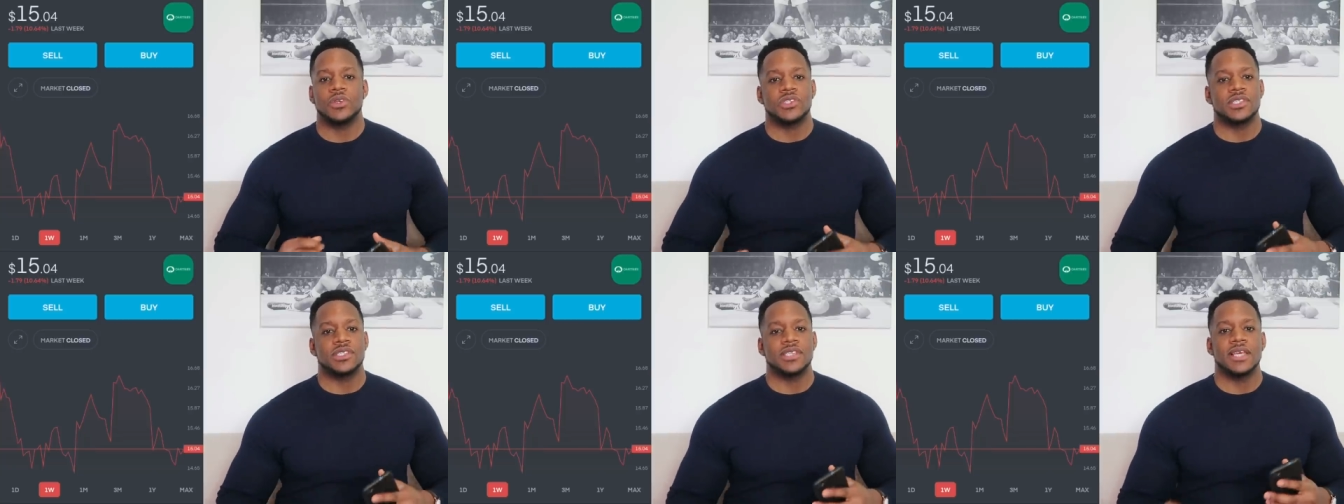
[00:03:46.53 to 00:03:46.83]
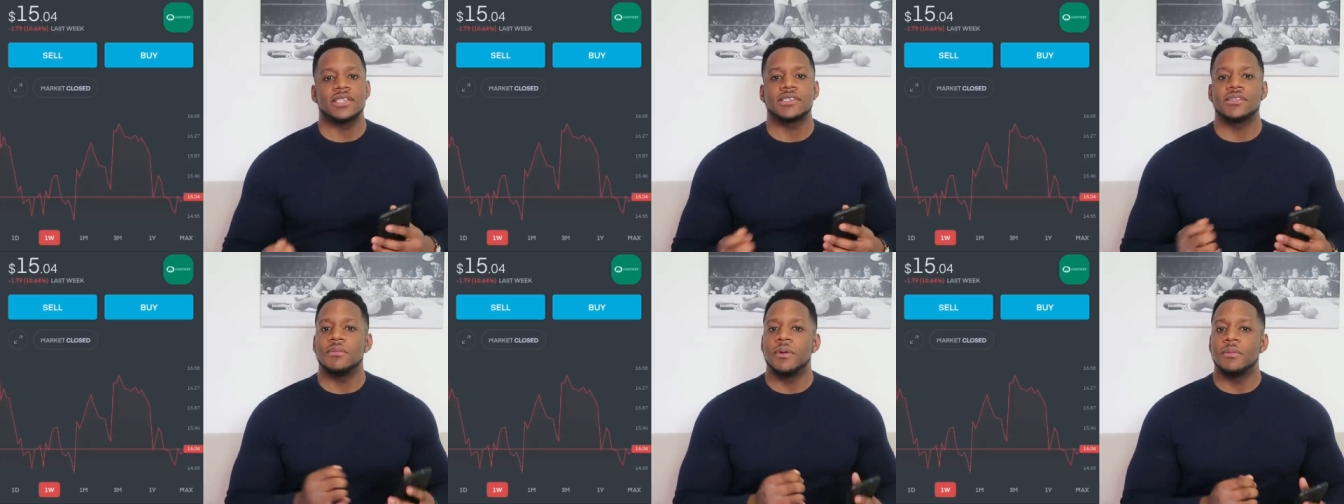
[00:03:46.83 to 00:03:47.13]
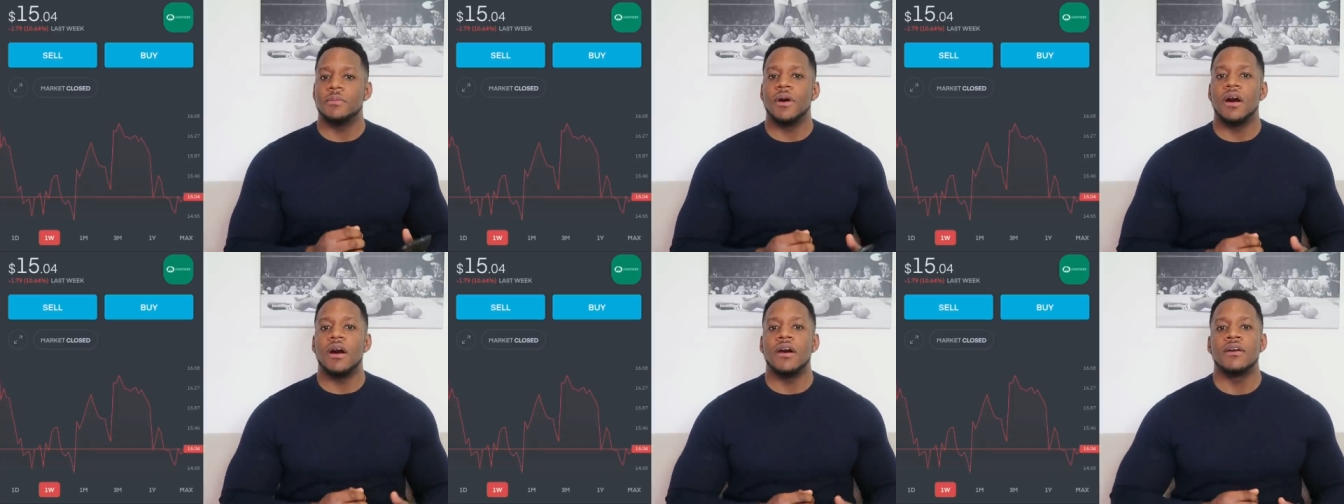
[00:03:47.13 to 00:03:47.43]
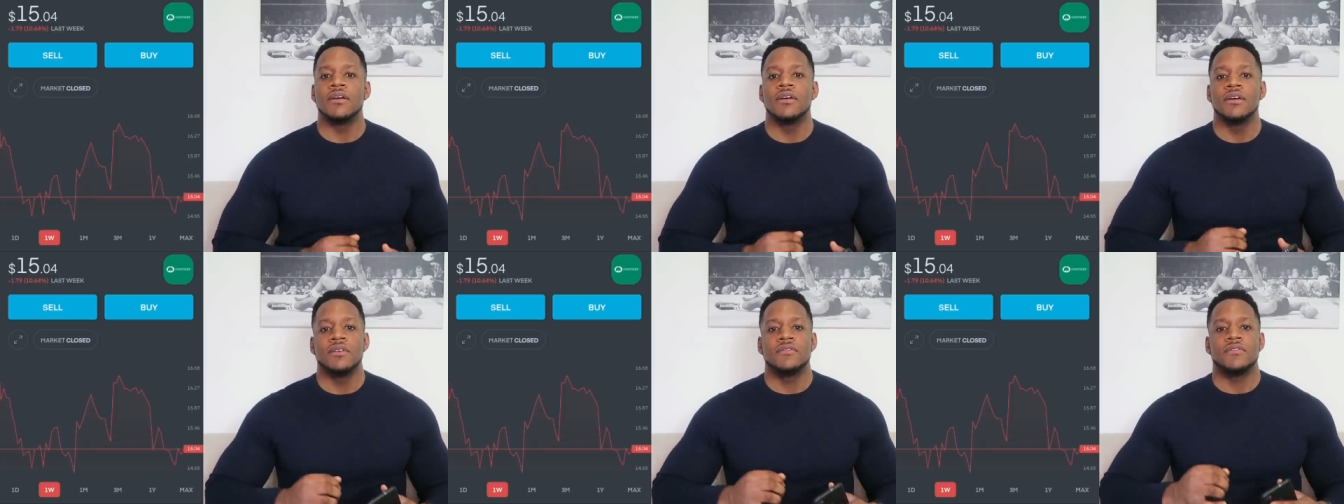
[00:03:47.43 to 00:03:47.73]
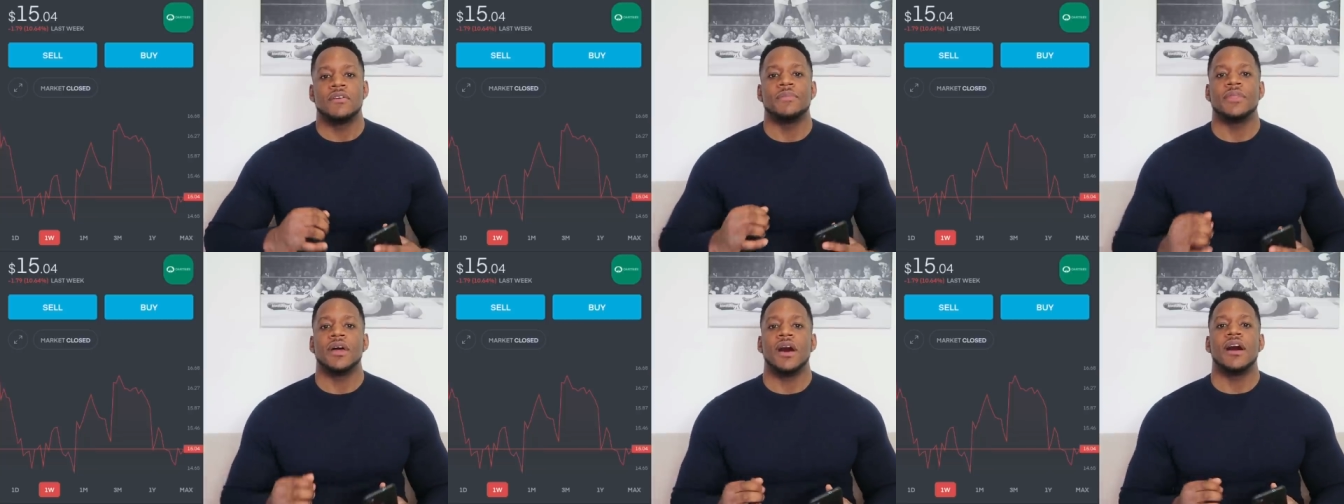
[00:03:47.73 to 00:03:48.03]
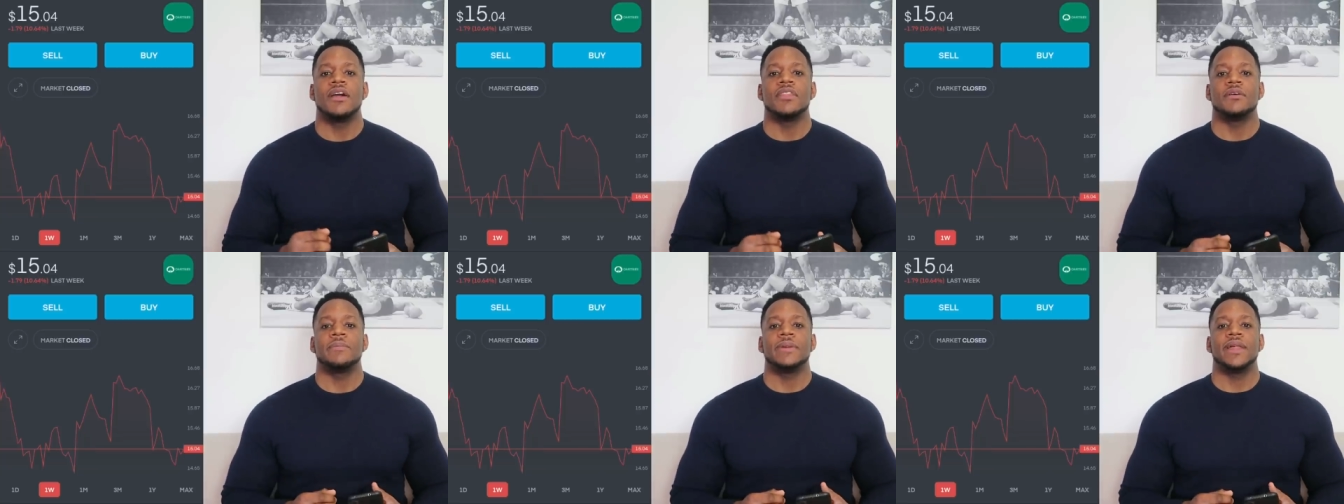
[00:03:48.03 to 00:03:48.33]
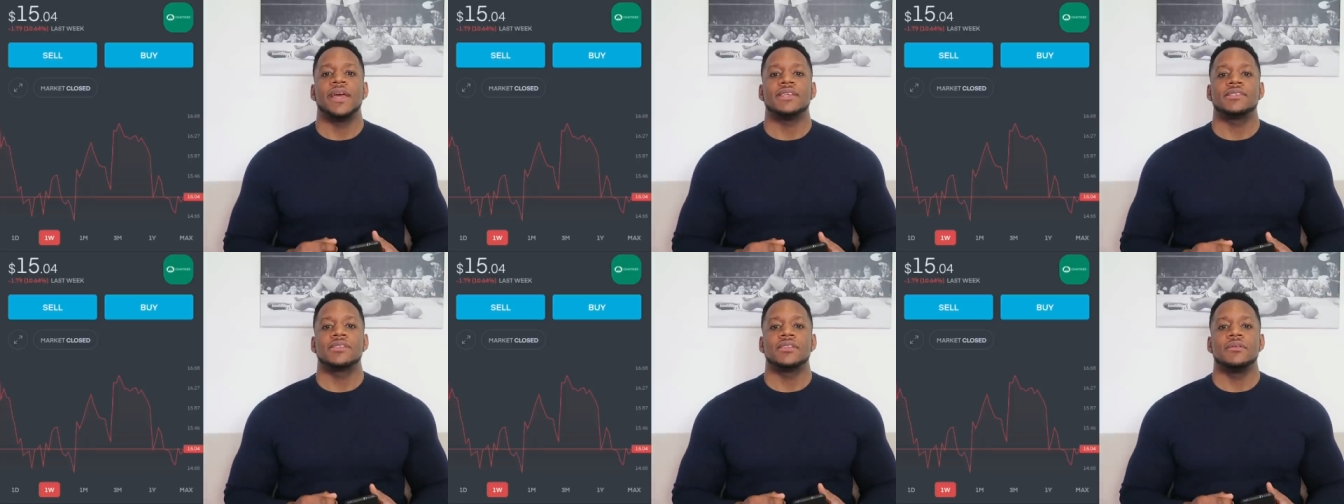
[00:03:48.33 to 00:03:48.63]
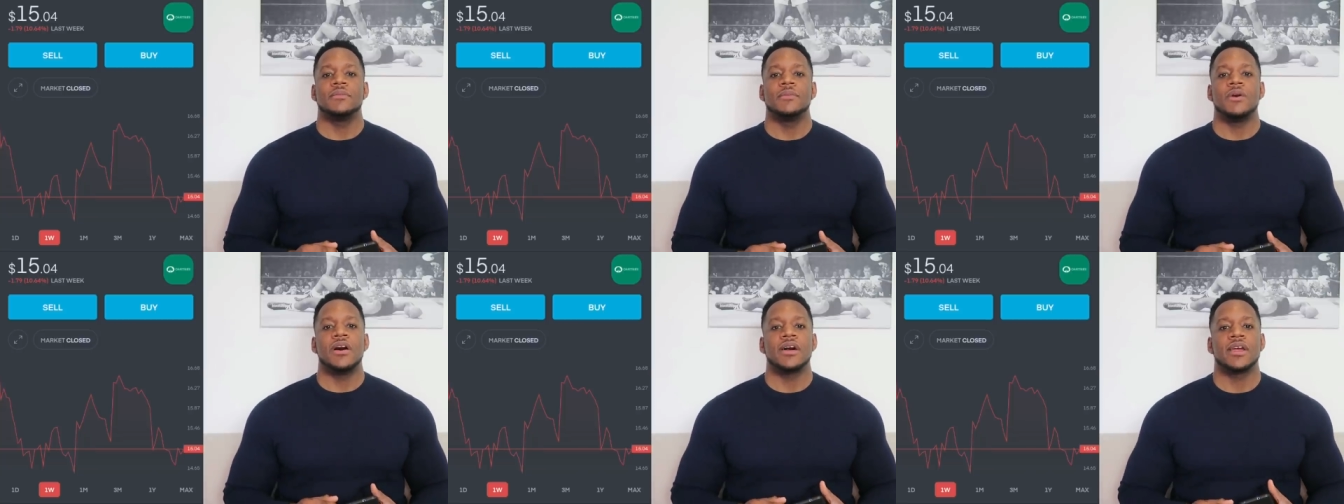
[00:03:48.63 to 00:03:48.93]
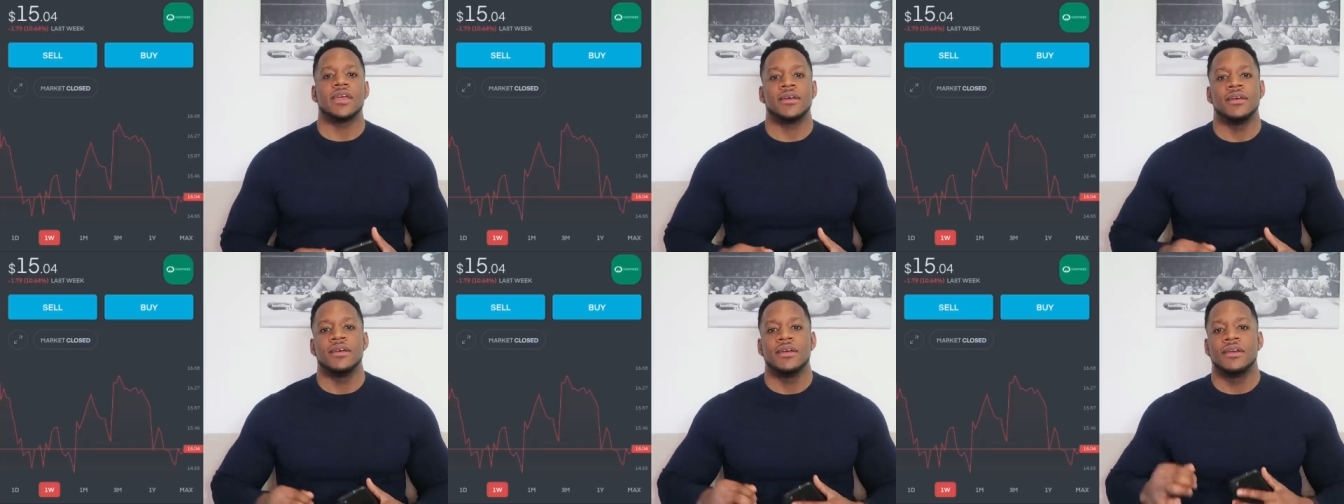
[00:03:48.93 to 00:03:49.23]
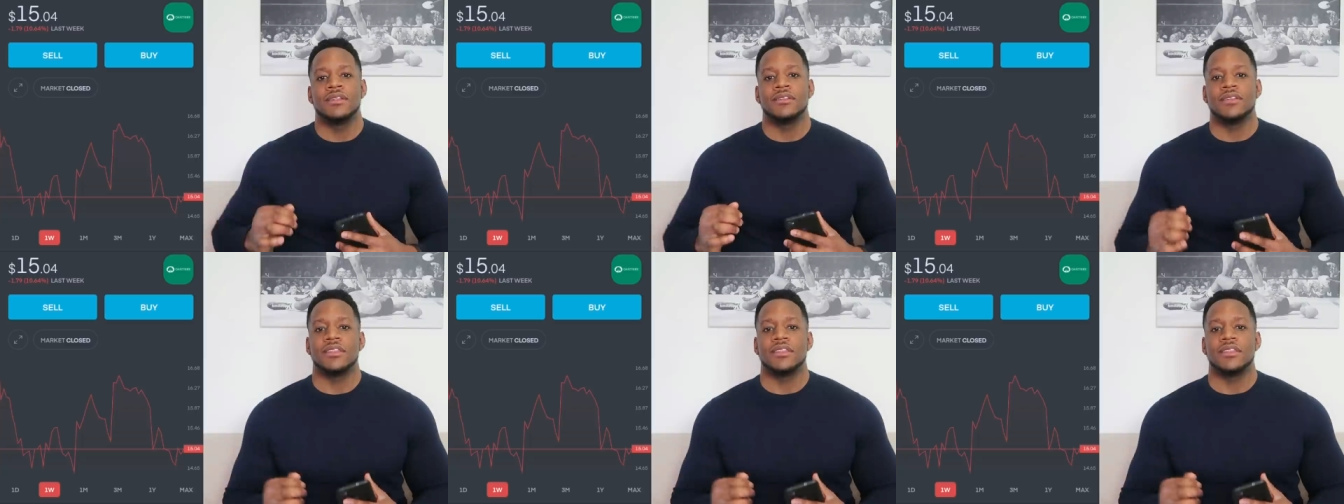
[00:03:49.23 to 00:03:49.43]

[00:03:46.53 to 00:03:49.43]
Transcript: which sets them apart from the other players in the market.